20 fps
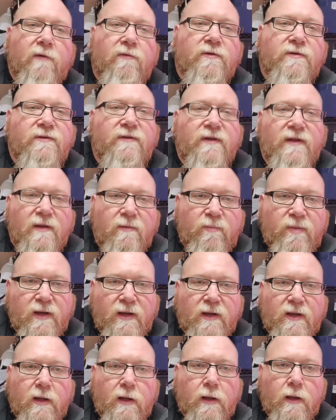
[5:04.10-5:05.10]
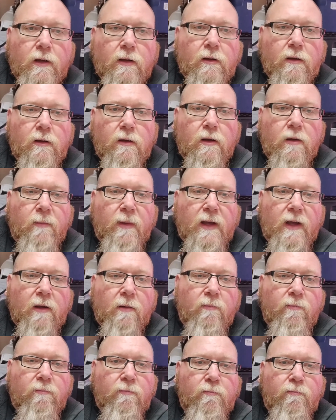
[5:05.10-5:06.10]
was nitpicking
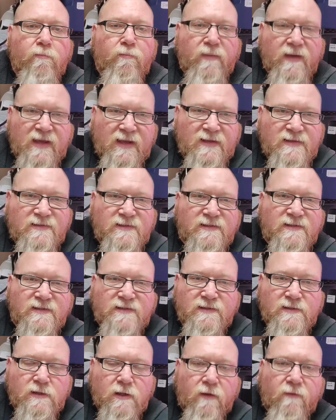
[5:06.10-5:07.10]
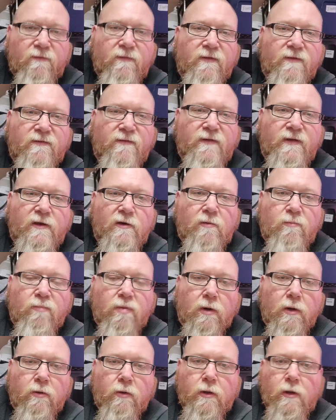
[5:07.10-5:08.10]
about pieces of the seal
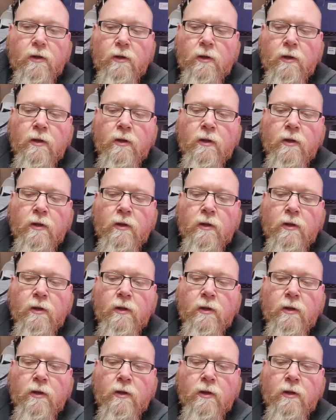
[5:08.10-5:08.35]
broke.